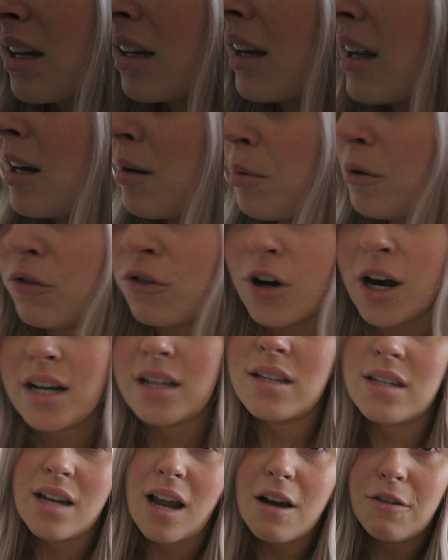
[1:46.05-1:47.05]
like before
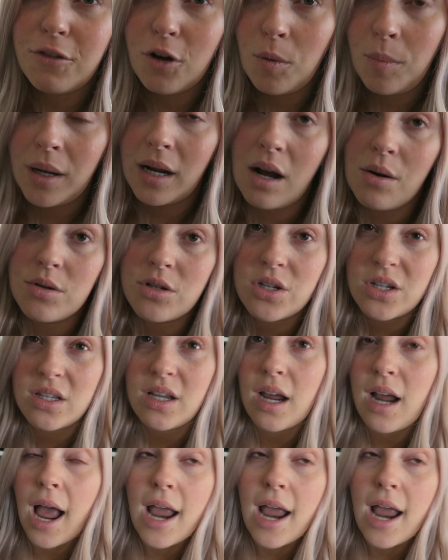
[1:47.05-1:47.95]
I'd start filming I was just like